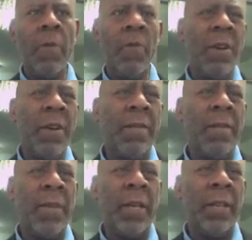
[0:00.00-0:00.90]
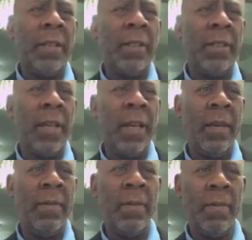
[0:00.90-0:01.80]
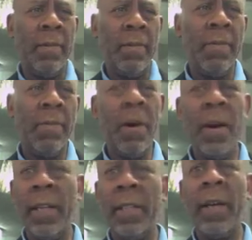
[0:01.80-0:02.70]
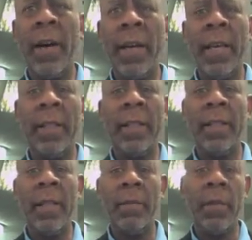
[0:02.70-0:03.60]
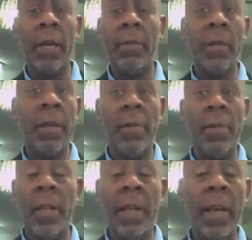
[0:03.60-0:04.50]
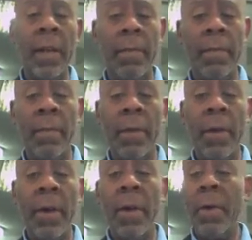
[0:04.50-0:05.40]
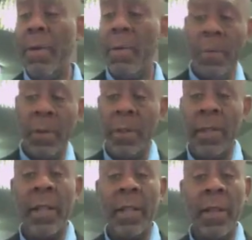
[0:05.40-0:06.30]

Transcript: We don't have to be on the same walkie-talkie at the same time to communicate. We send a